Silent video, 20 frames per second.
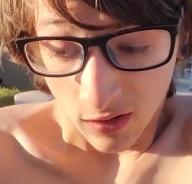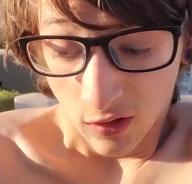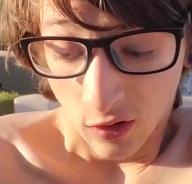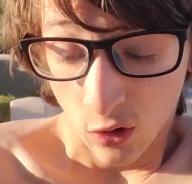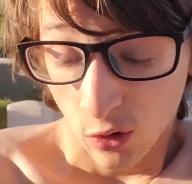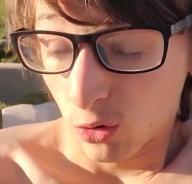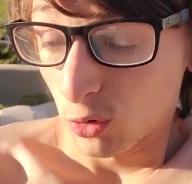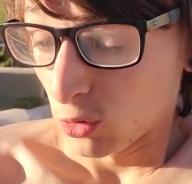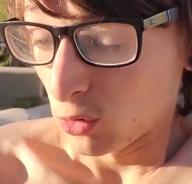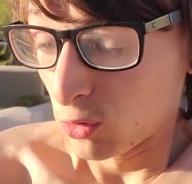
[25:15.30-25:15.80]

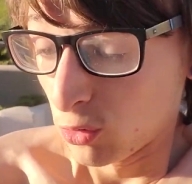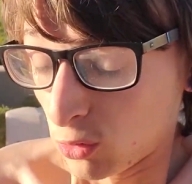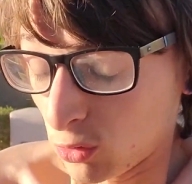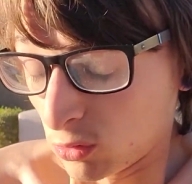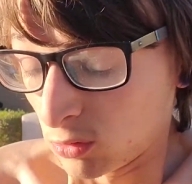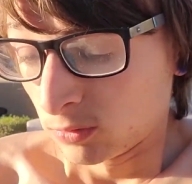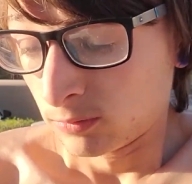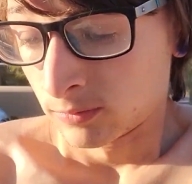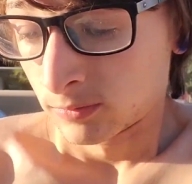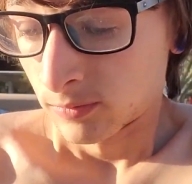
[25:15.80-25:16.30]

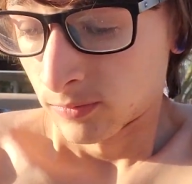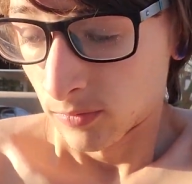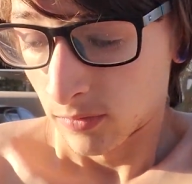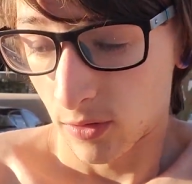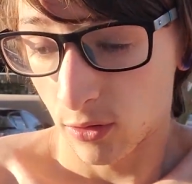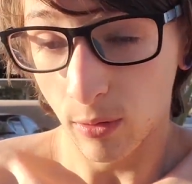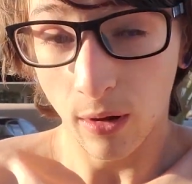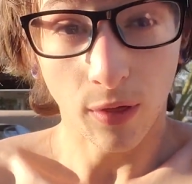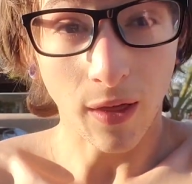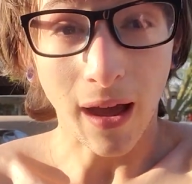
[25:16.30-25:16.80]
to
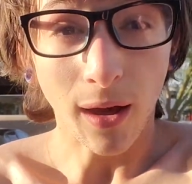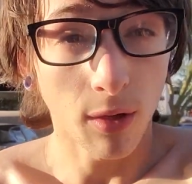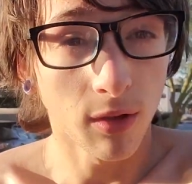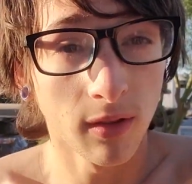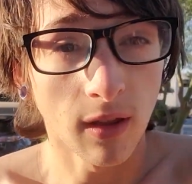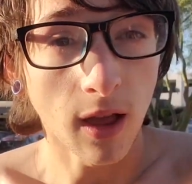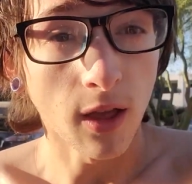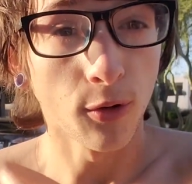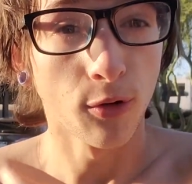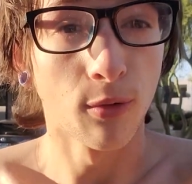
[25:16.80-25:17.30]

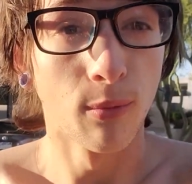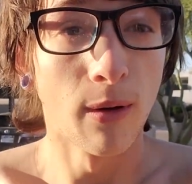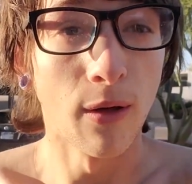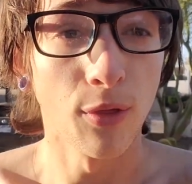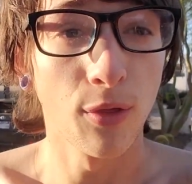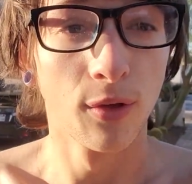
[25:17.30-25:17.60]
$3,000 a month.